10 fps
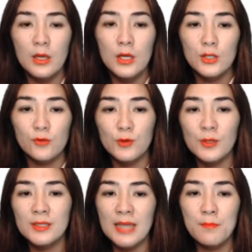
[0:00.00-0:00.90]
So for
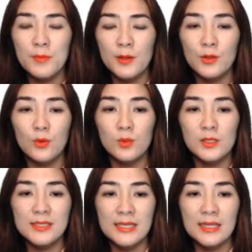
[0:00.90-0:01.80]
example, you will
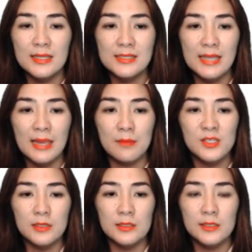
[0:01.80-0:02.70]
see the same
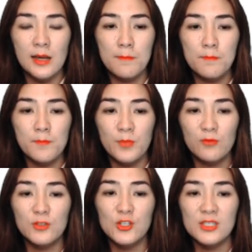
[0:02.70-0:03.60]
startup,
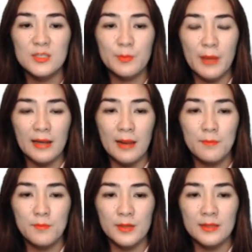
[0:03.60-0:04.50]
which is sped
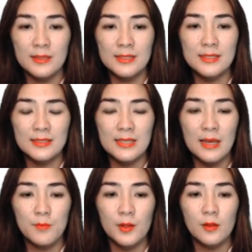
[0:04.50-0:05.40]
up in this
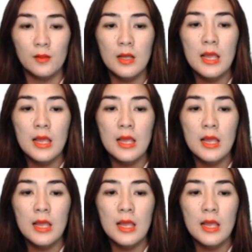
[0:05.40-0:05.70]
example,